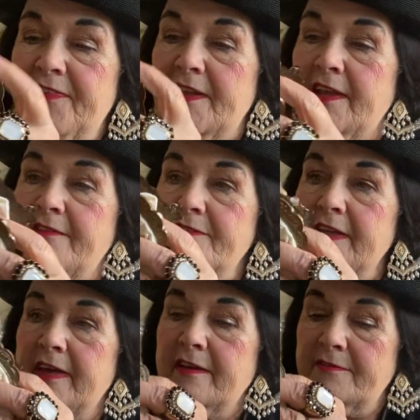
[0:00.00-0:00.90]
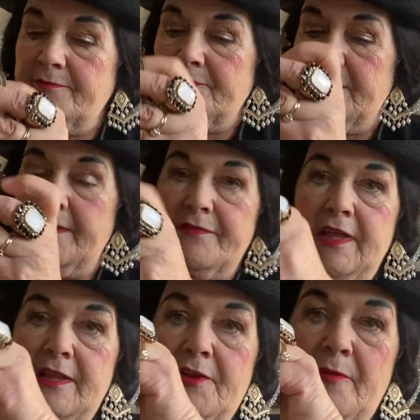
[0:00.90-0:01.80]
is a lovely,
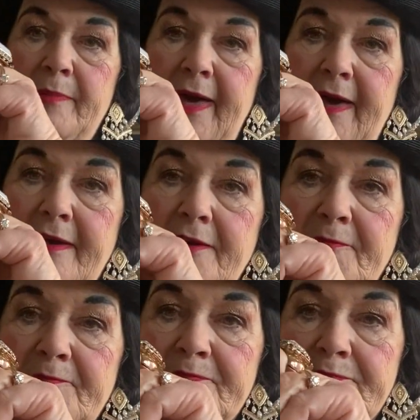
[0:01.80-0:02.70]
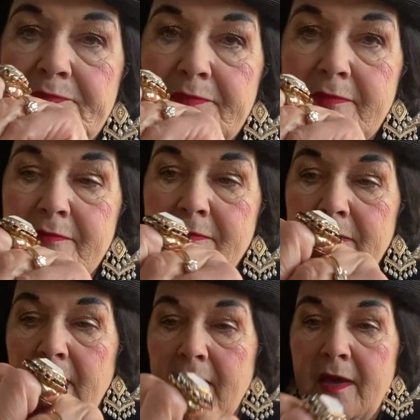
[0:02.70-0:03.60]
lovely little bag.
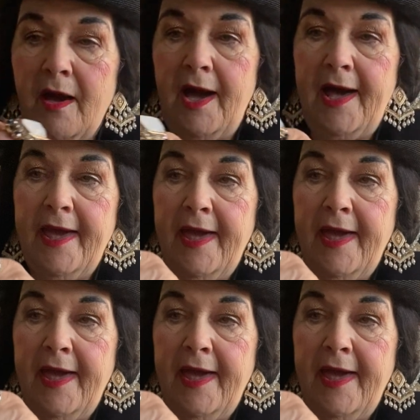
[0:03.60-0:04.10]
I